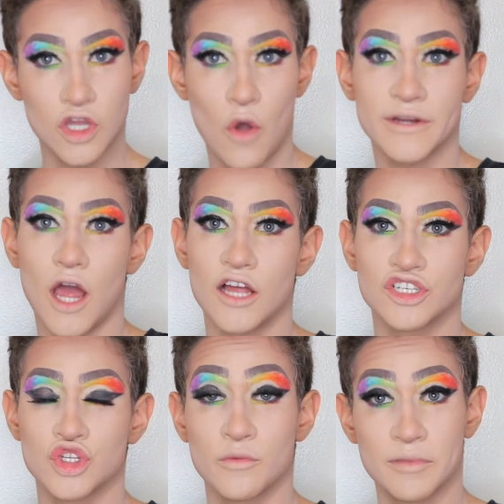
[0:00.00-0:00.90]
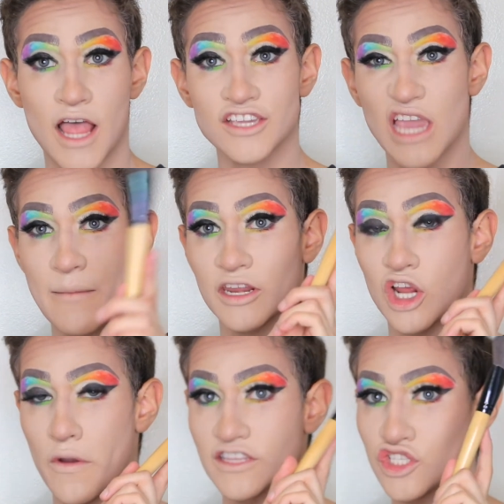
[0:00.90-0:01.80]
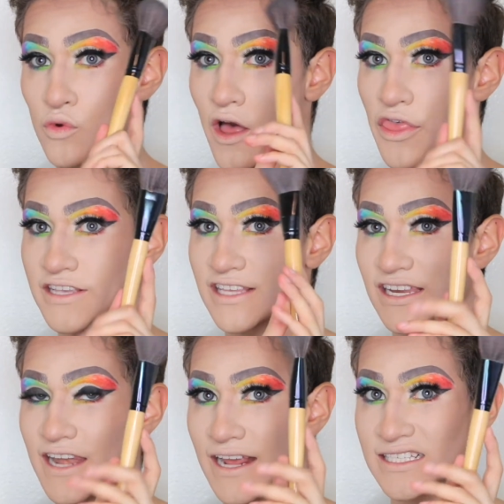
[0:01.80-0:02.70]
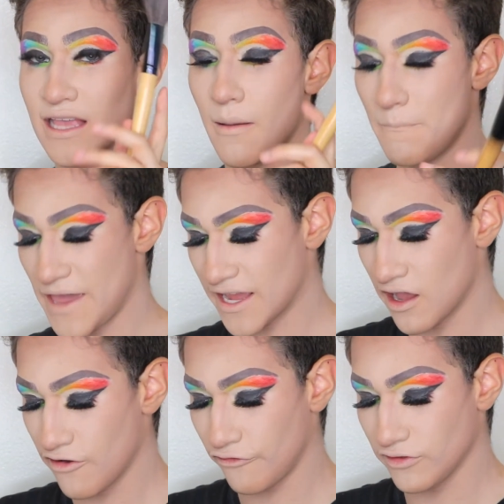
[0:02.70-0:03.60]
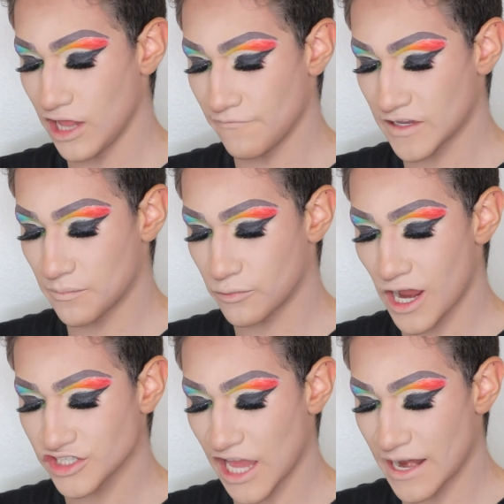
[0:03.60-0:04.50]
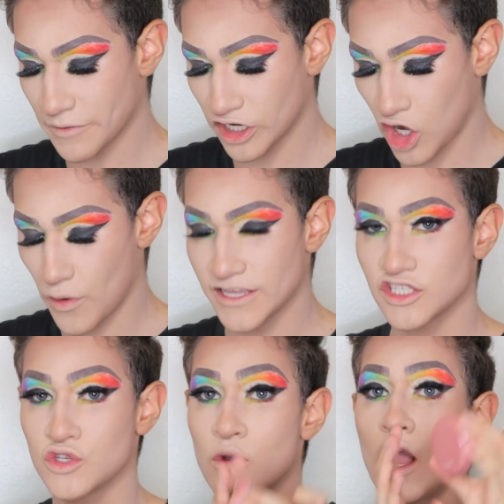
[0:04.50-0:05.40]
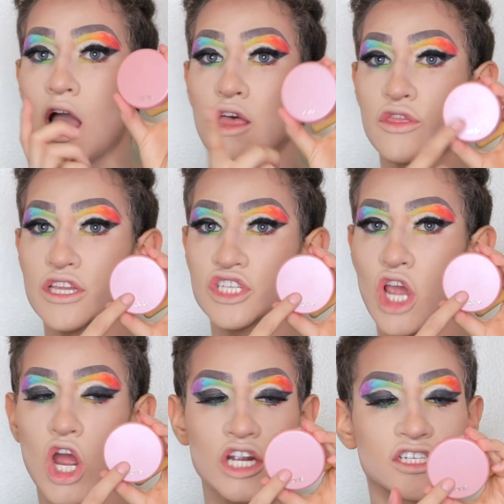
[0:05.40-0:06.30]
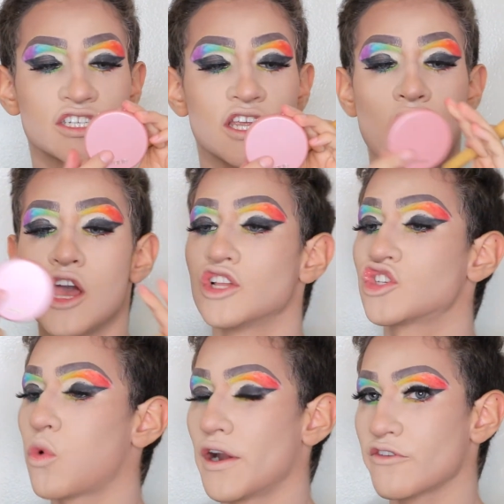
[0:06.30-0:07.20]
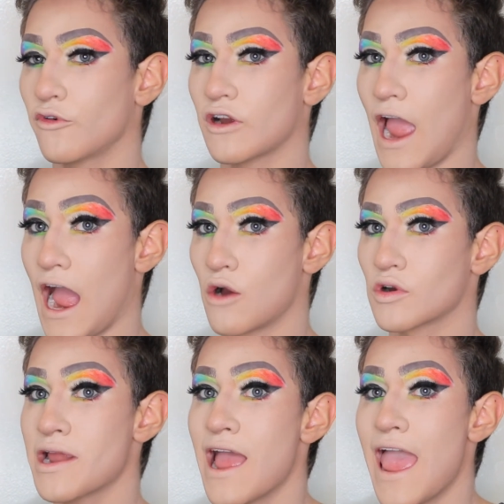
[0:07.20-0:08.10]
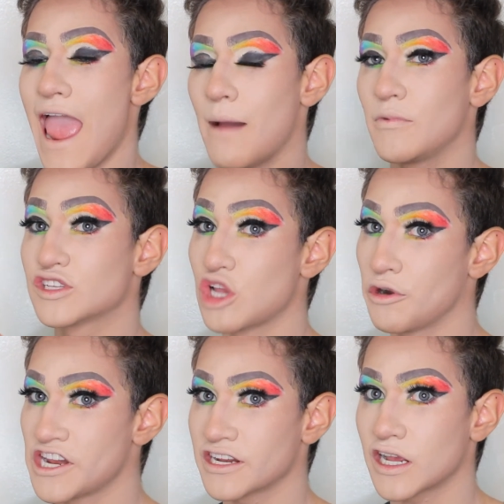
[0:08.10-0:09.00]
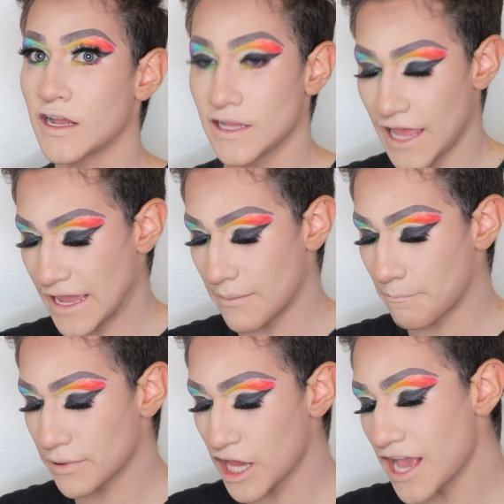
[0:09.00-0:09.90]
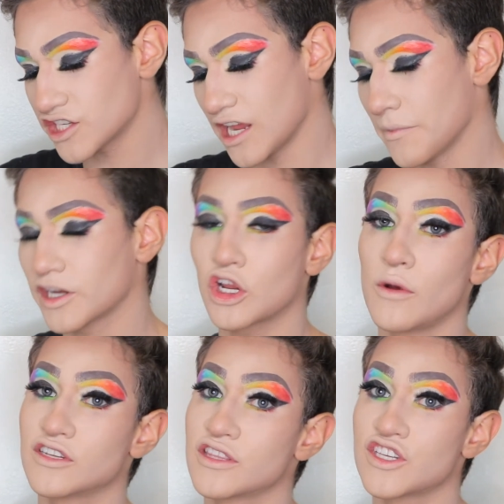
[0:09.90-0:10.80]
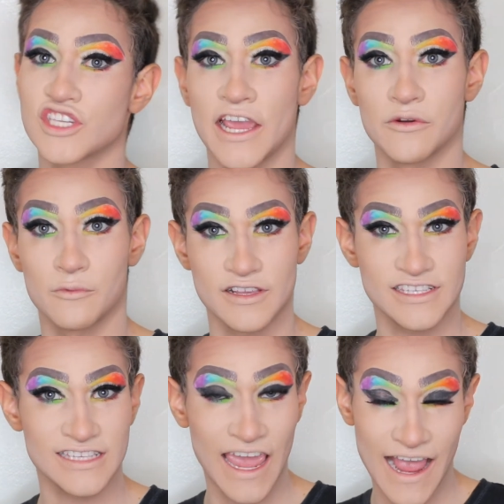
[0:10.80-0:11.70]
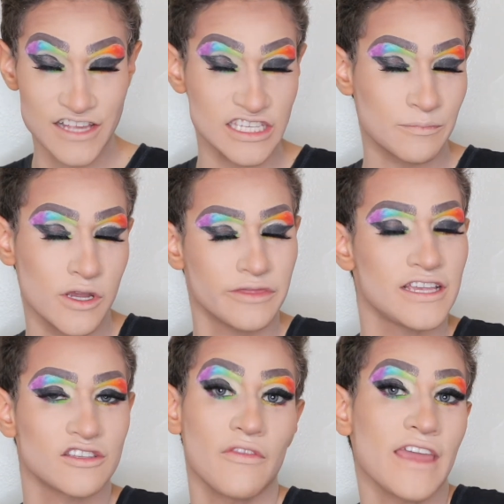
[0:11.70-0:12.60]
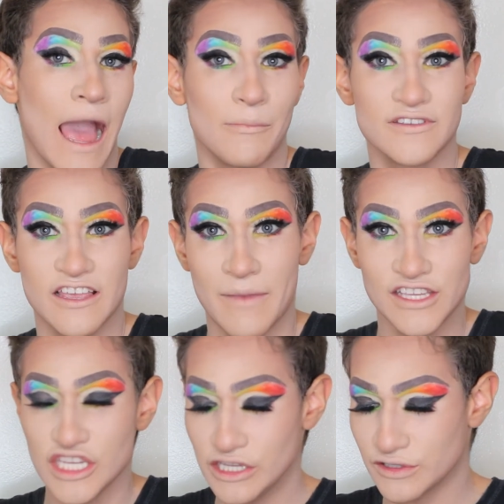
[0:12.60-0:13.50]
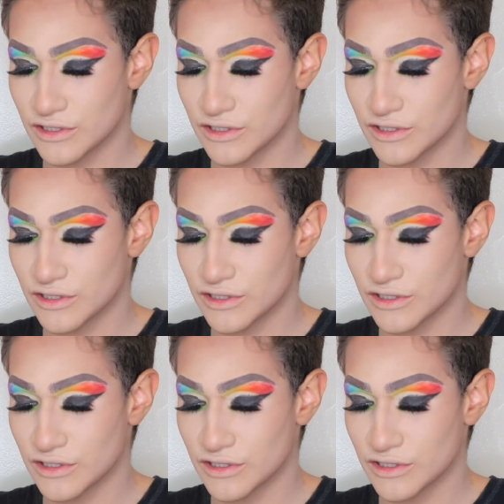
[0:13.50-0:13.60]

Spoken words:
Going on to blush, I'm gonna go into this nice big fluffy brush and I'm gonna go into the Tarte 24-Hour Amazonian Clay blush. I'm gonna go into the shade Risque and just put this on the apples of my cheeks.